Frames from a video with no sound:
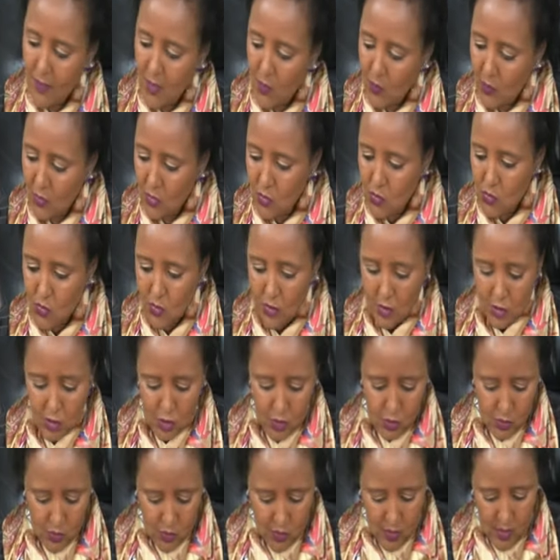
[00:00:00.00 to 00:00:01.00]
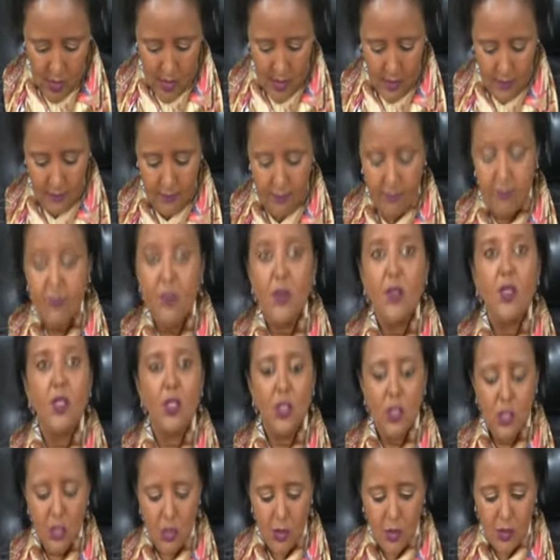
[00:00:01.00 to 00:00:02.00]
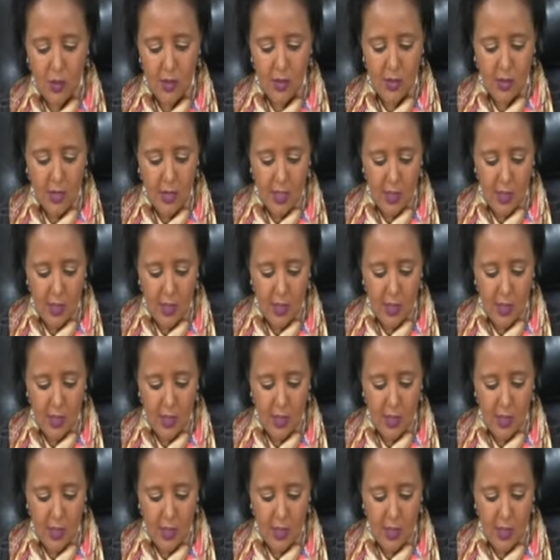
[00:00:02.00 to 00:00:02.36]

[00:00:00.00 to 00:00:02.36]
We're going to issue a short